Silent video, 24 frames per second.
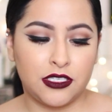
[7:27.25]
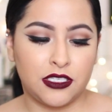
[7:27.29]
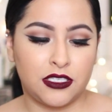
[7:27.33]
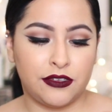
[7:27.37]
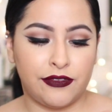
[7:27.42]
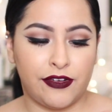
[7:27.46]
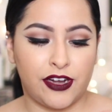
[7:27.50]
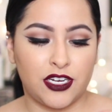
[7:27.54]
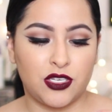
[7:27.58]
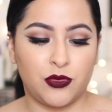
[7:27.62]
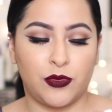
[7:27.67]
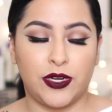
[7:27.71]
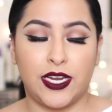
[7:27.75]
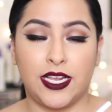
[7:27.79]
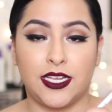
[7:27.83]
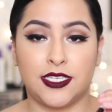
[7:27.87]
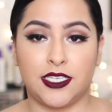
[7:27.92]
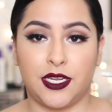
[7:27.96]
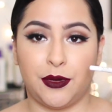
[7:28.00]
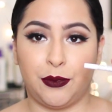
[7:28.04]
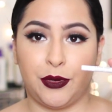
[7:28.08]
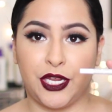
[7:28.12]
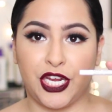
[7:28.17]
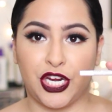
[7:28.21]
This first one
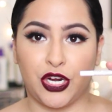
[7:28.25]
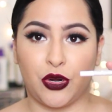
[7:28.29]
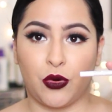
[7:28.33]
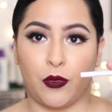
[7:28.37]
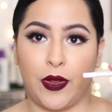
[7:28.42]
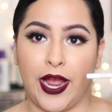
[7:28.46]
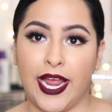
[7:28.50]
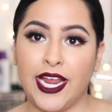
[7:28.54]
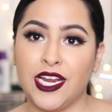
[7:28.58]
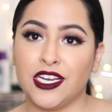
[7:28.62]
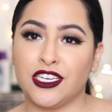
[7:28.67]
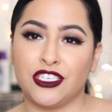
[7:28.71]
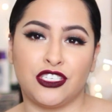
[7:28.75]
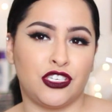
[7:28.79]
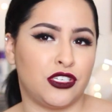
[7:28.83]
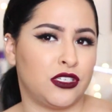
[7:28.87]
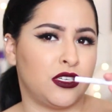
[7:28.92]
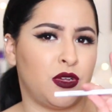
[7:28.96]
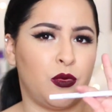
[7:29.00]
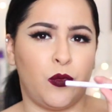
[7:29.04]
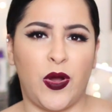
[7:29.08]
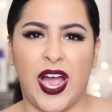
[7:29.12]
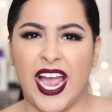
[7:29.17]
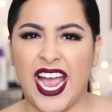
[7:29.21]
is in pure white. It's
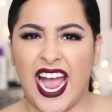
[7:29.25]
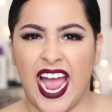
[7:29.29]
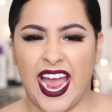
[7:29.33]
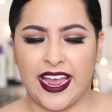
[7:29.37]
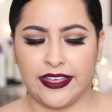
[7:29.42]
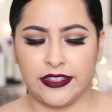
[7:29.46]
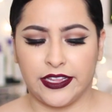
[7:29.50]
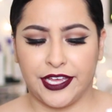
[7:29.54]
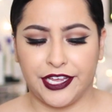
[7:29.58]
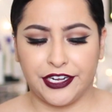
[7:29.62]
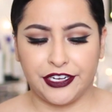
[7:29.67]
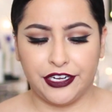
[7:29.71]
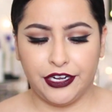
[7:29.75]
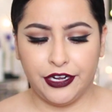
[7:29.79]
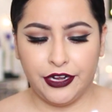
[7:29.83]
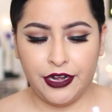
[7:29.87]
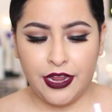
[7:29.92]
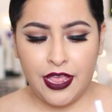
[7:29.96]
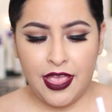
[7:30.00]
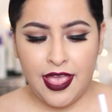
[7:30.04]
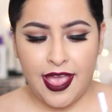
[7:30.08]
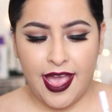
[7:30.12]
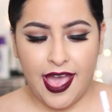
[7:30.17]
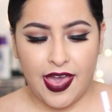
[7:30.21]
just a white
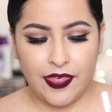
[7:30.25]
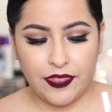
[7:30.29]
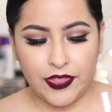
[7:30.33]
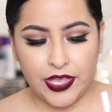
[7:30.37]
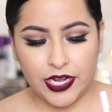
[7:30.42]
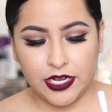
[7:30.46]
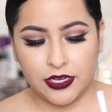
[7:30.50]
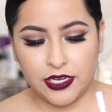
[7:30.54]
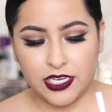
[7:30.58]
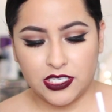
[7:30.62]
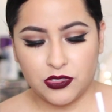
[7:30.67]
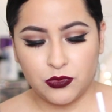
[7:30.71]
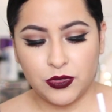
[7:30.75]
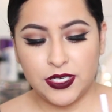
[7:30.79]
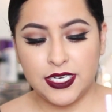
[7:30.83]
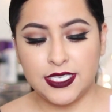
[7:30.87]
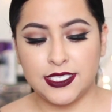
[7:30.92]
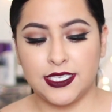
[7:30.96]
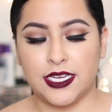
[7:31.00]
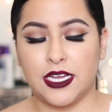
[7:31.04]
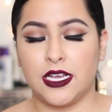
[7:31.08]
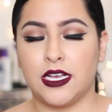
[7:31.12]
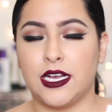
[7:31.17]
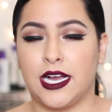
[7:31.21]
eyeliner, and then this one
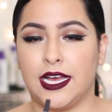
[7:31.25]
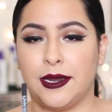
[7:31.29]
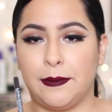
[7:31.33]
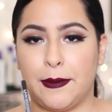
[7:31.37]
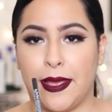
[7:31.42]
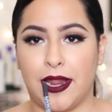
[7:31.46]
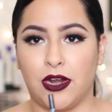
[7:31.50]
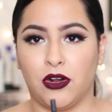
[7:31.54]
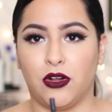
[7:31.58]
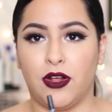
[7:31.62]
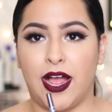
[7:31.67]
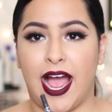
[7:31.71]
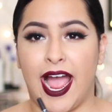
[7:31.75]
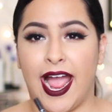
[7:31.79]
is in gunmetal.